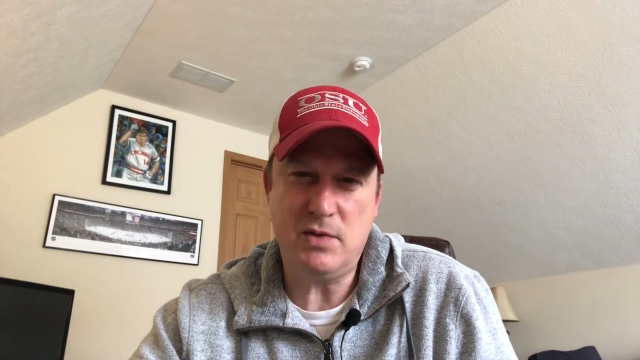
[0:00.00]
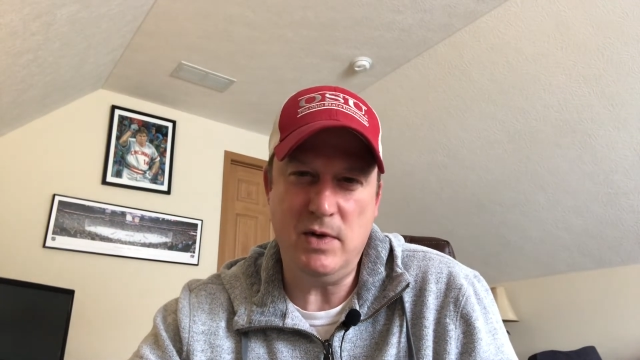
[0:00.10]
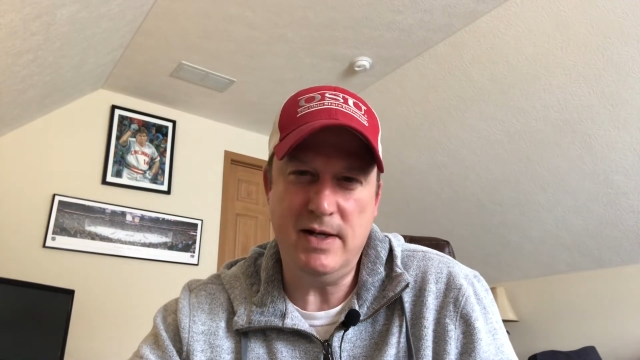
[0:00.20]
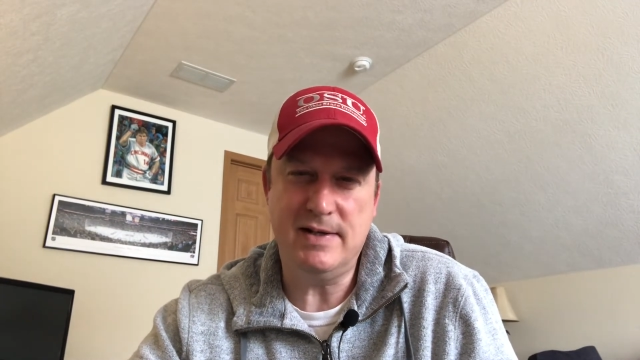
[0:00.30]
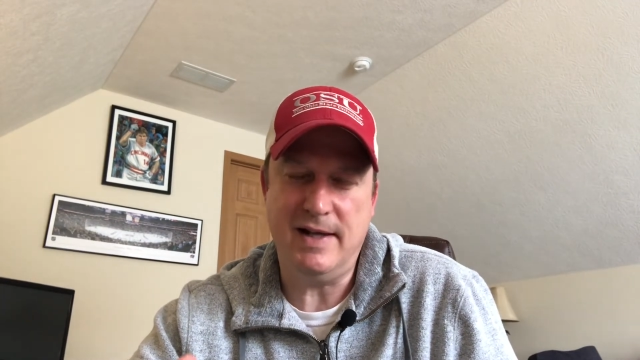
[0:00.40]

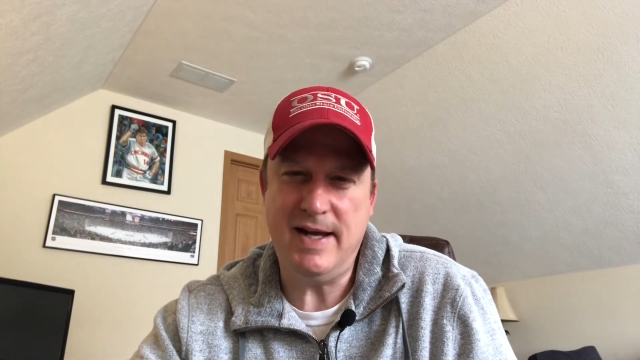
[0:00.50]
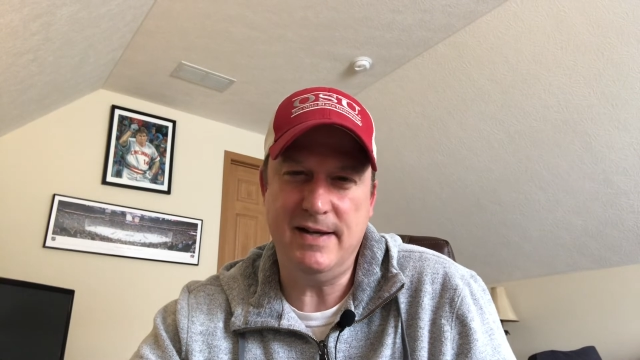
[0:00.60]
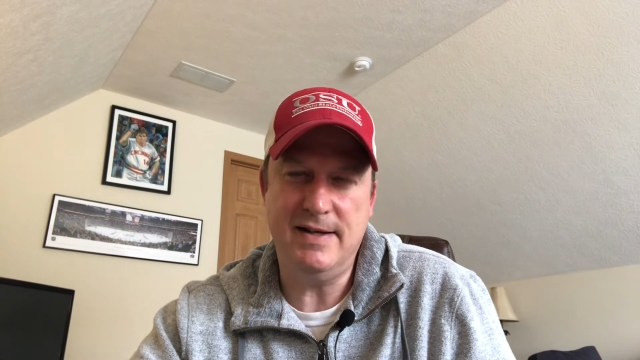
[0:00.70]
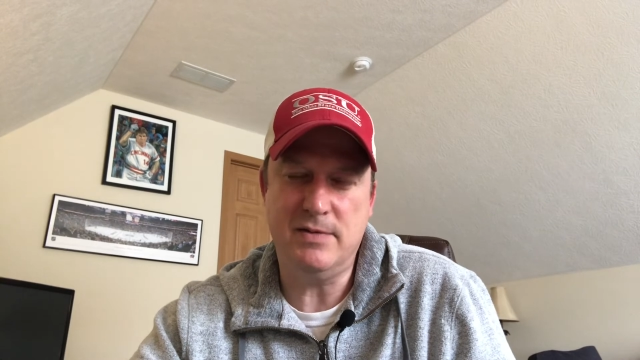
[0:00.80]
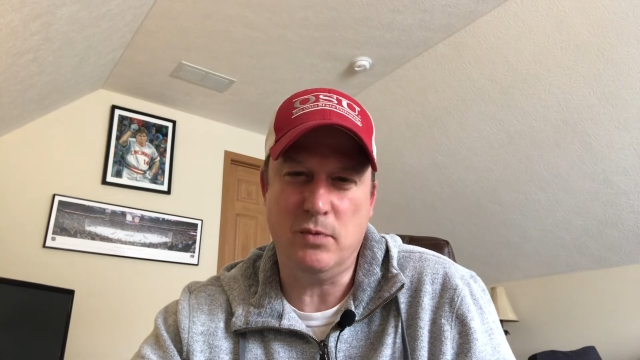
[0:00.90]
swings late
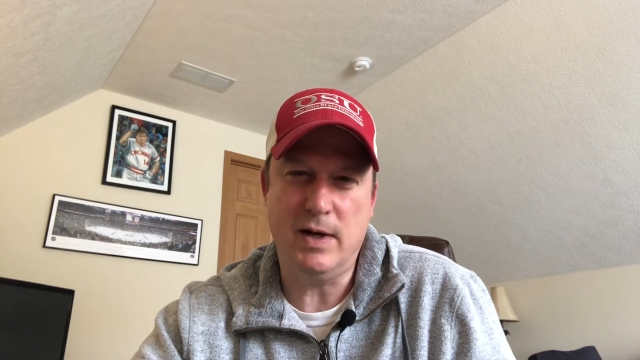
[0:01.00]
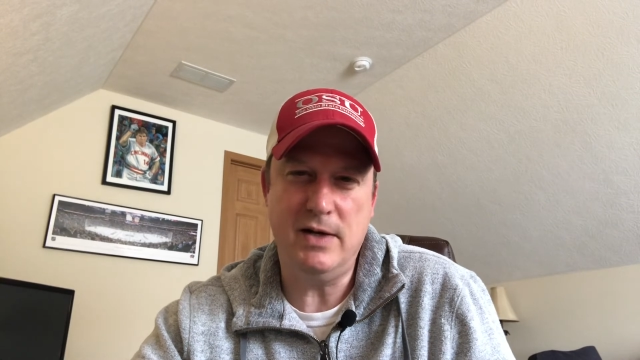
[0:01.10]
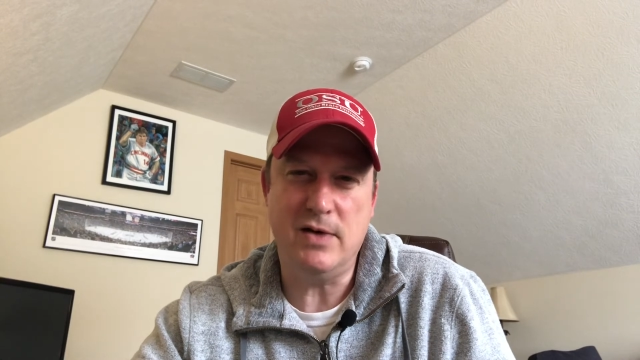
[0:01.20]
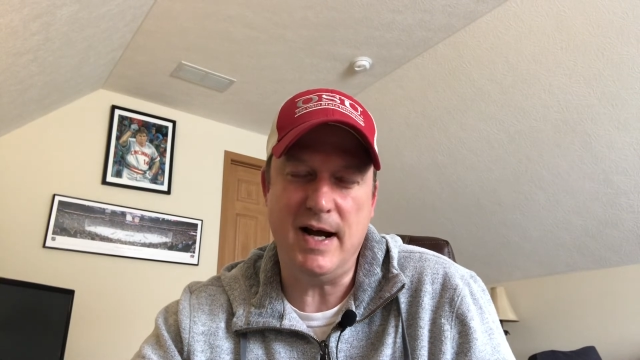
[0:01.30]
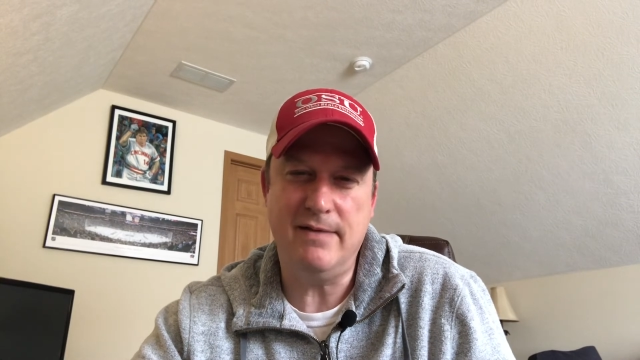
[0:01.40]
of this
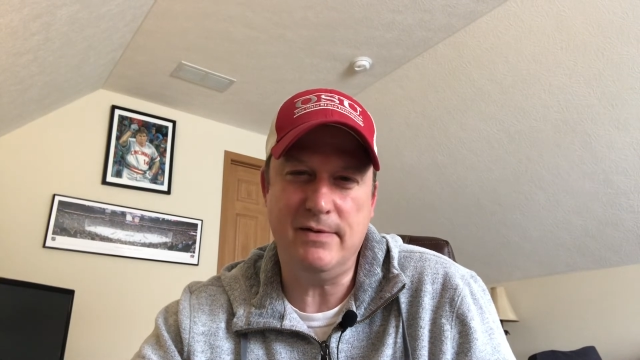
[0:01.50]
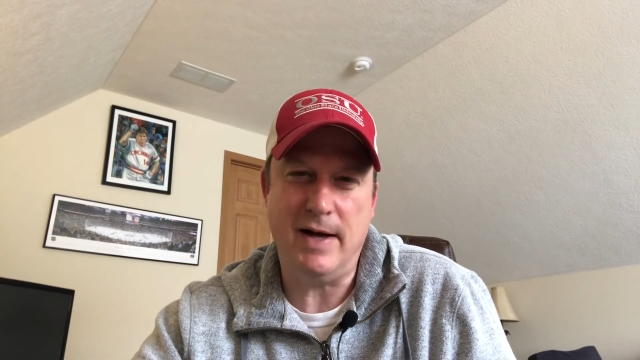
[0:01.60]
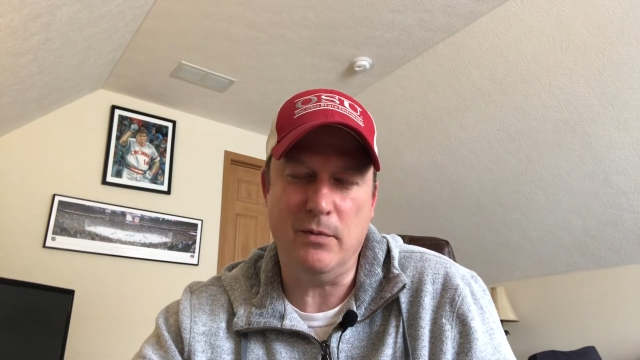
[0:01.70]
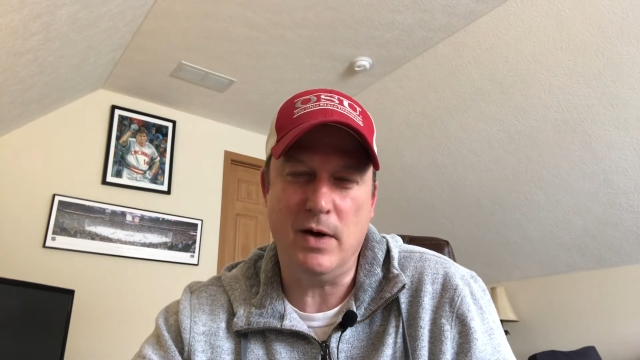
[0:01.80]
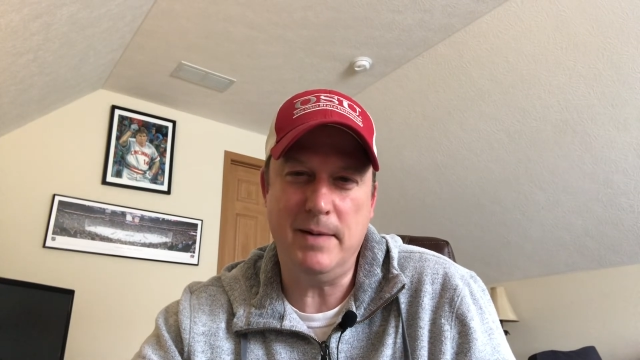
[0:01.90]
rookie draft
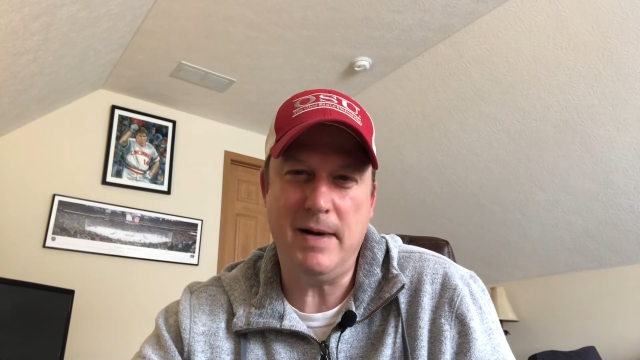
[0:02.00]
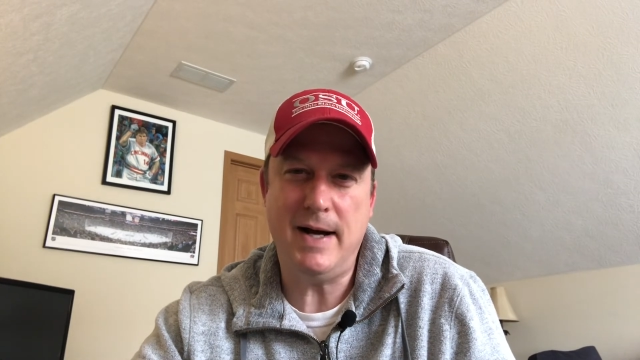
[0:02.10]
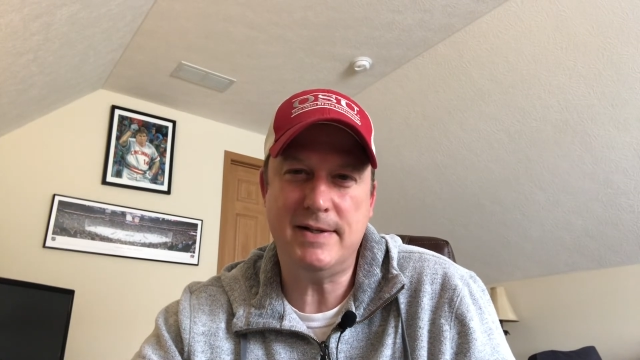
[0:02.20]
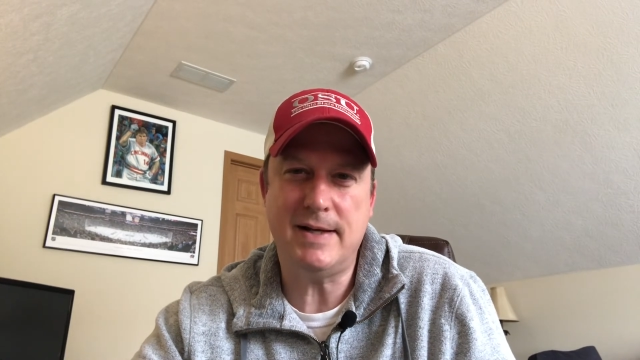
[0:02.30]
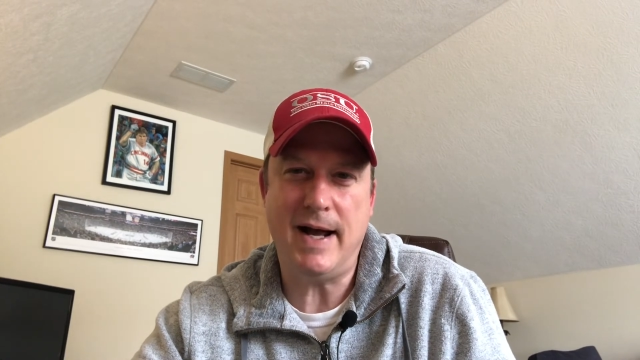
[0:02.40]
at running
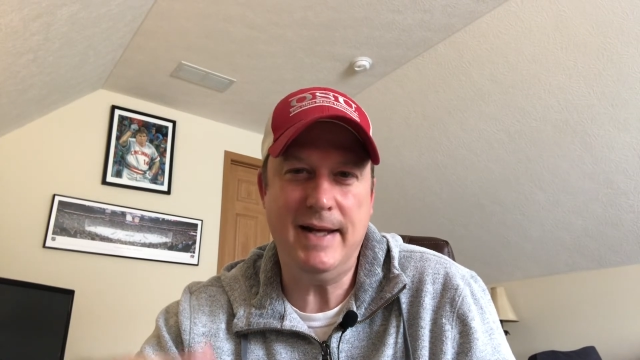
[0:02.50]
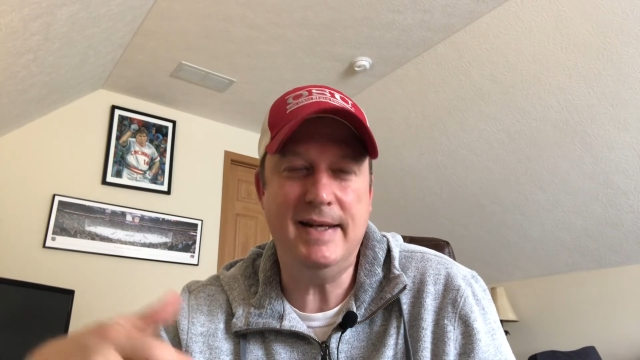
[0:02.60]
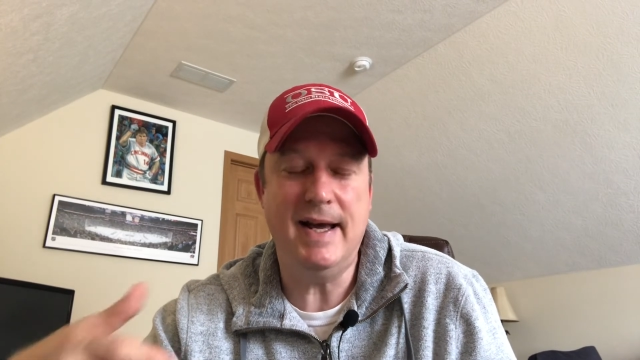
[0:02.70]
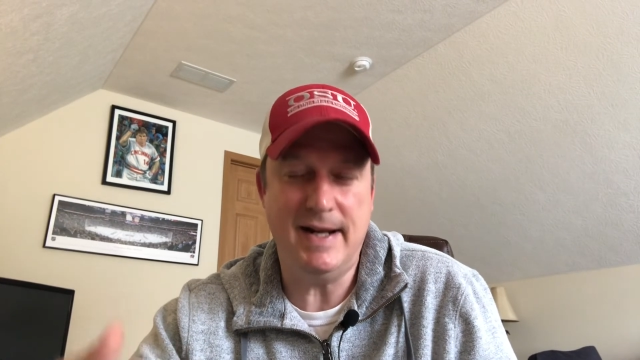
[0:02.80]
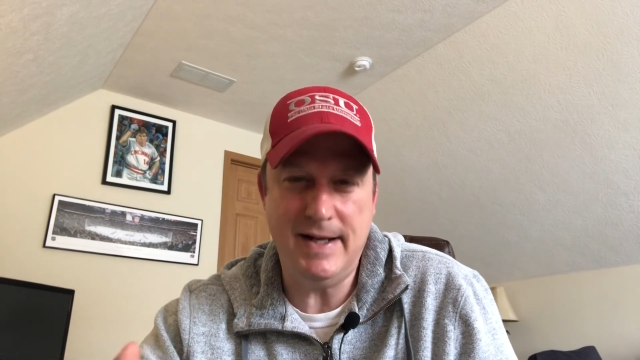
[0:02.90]
backs. I
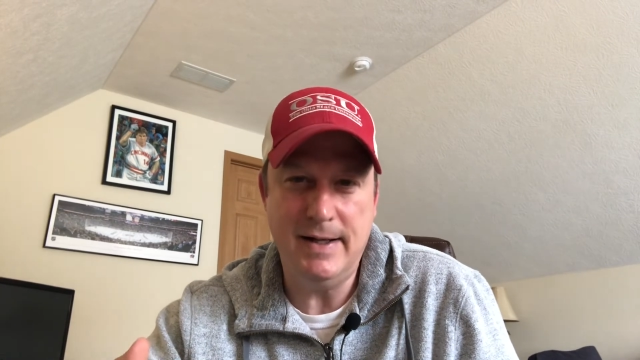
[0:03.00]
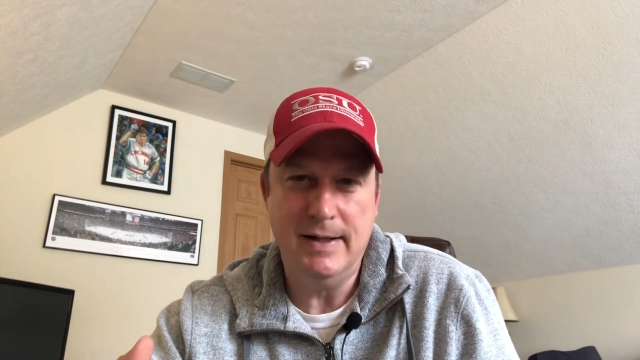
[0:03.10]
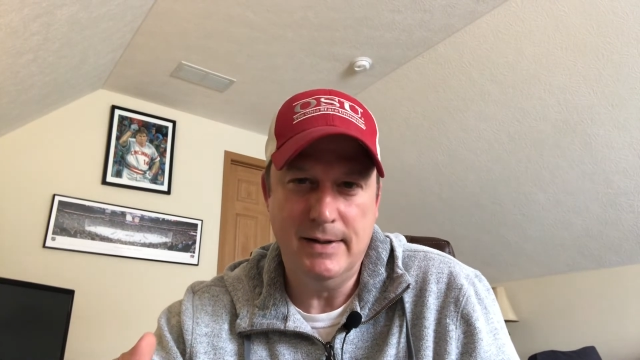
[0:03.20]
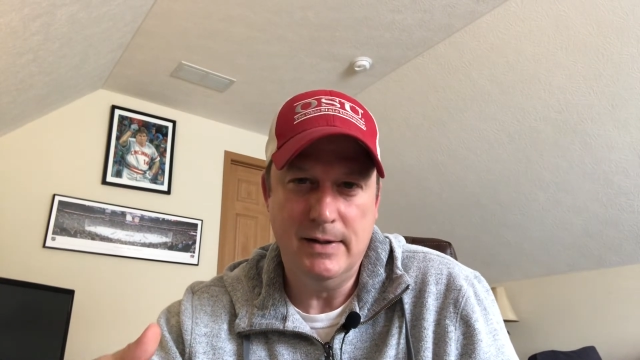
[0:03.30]
get it.